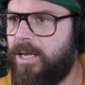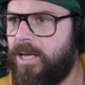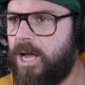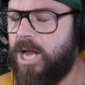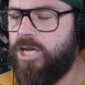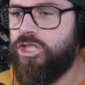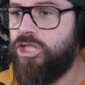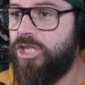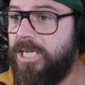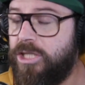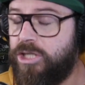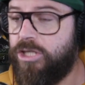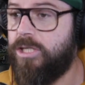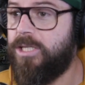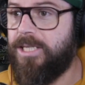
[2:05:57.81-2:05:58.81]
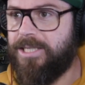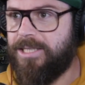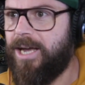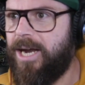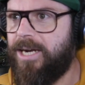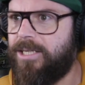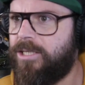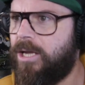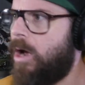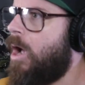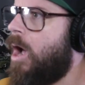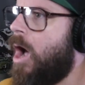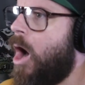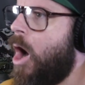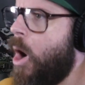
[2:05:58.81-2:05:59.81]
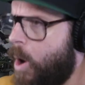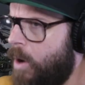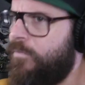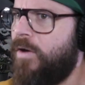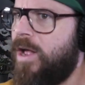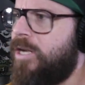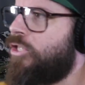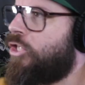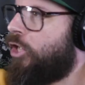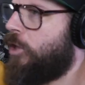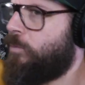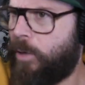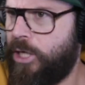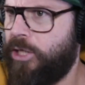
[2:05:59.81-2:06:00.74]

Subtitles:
And she's just decided to go, oh, offence. Yes, please.